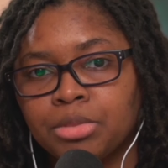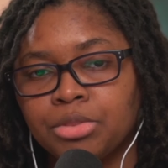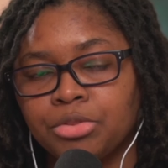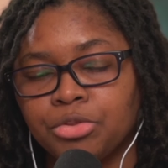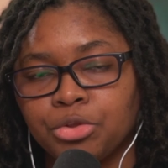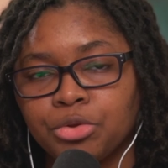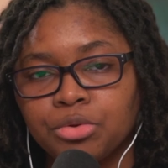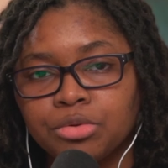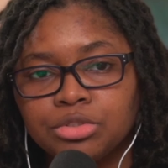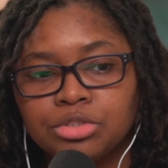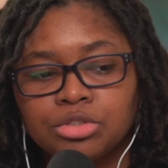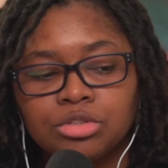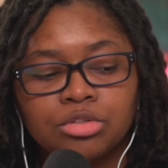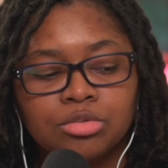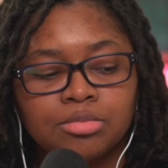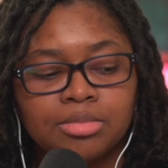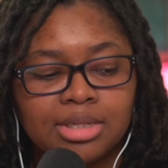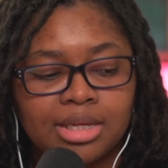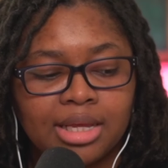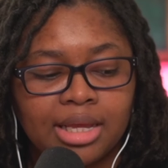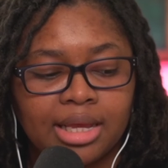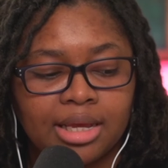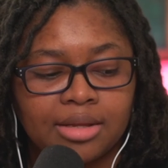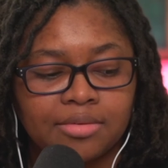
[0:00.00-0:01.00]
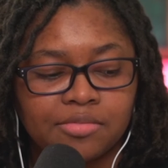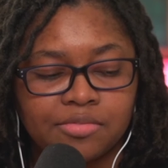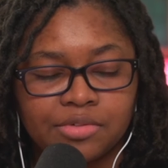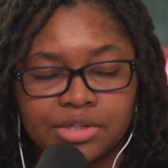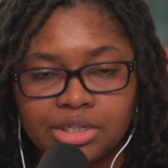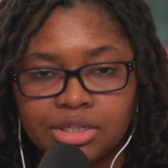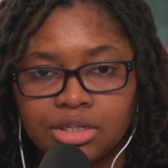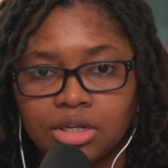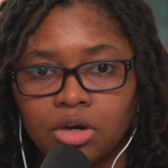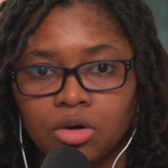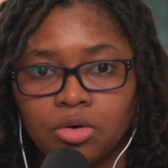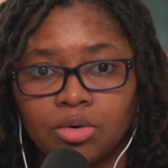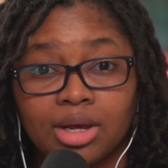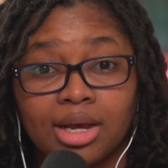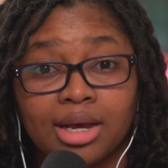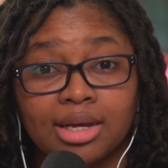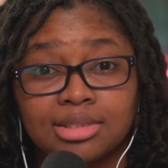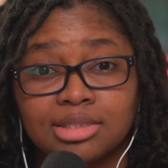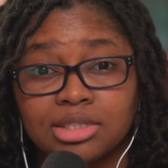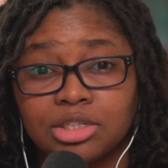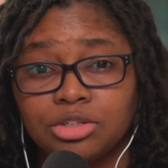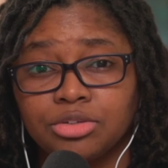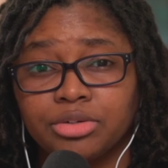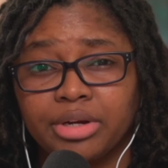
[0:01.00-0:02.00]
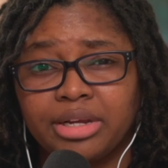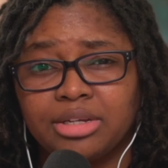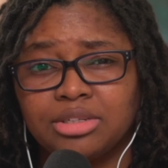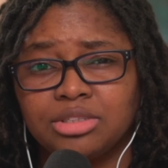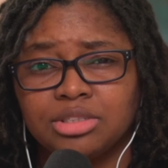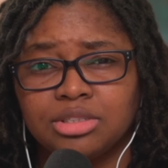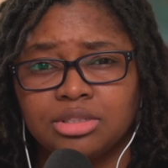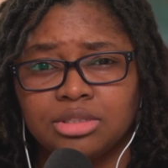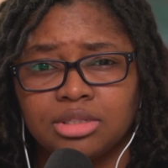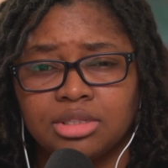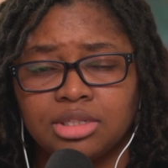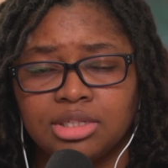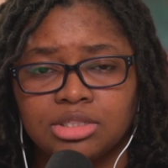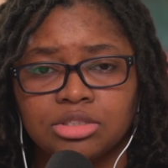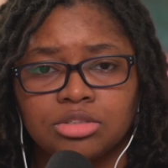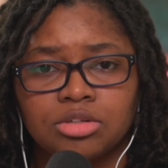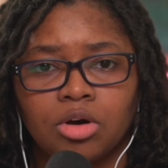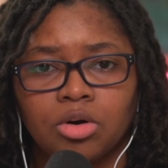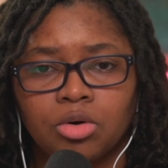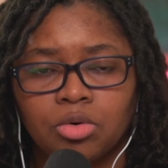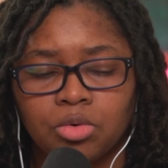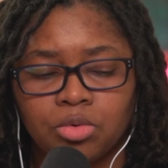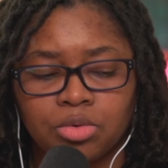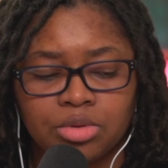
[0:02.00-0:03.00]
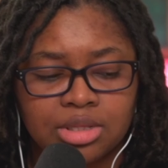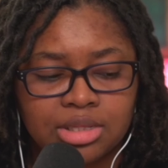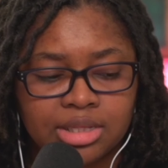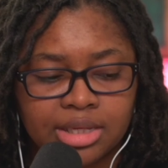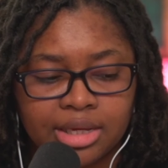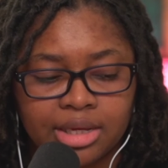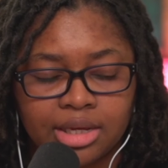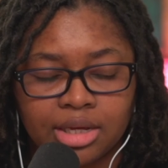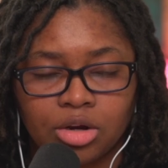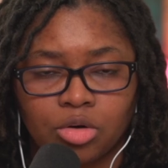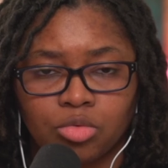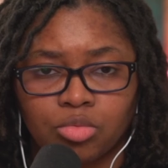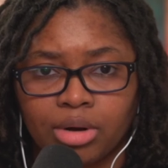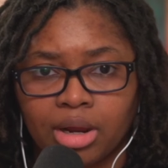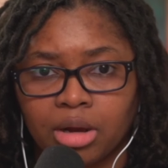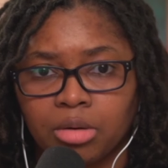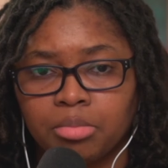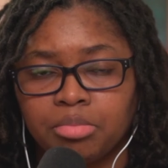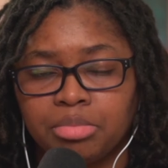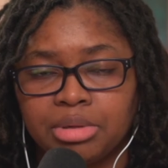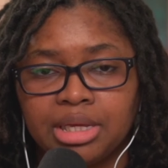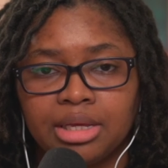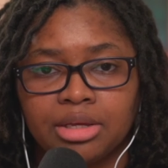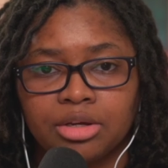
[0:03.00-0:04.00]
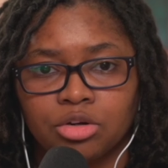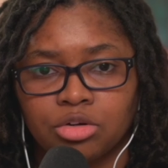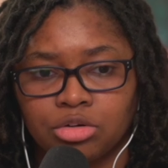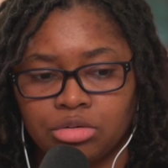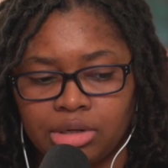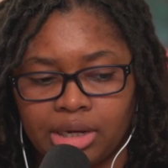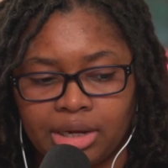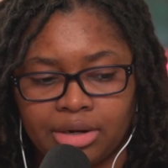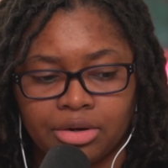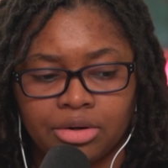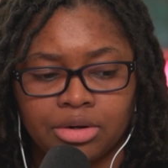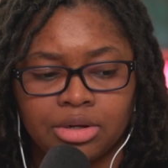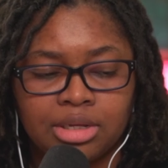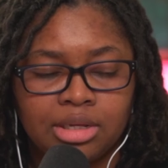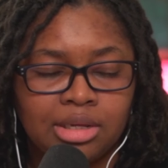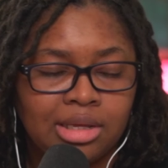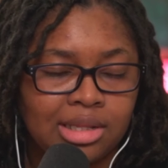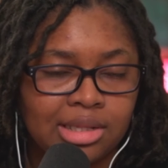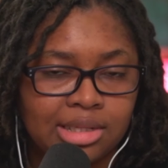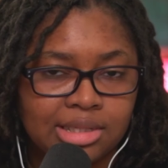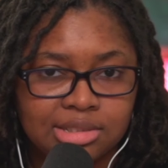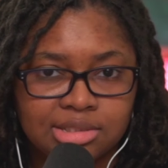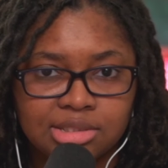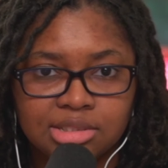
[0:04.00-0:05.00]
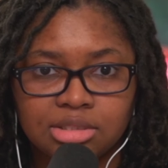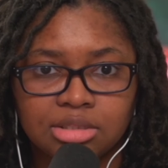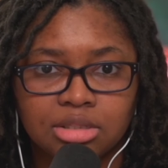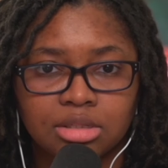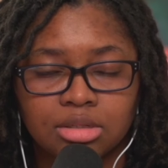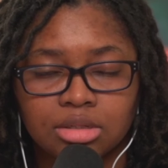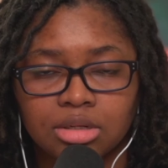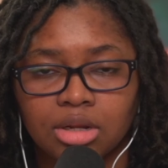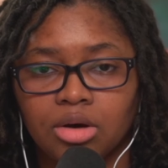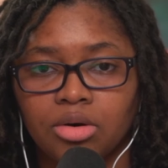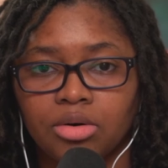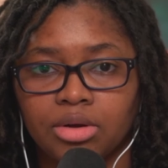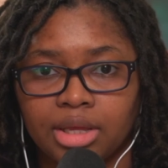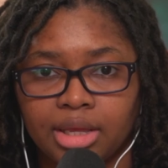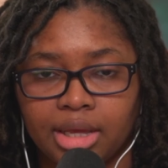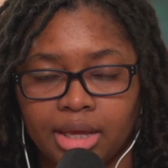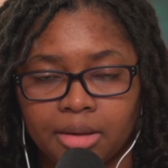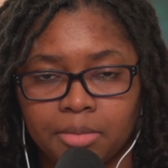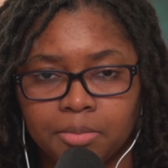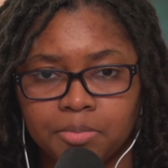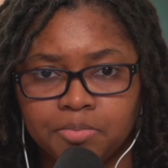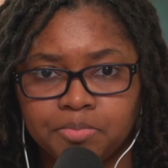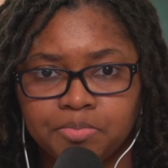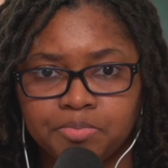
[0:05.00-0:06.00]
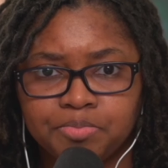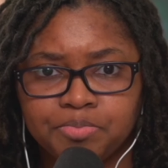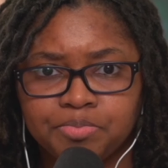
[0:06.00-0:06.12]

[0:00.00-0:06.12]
YouTube and video content creation, this whole thing around being a creator, this is the long game.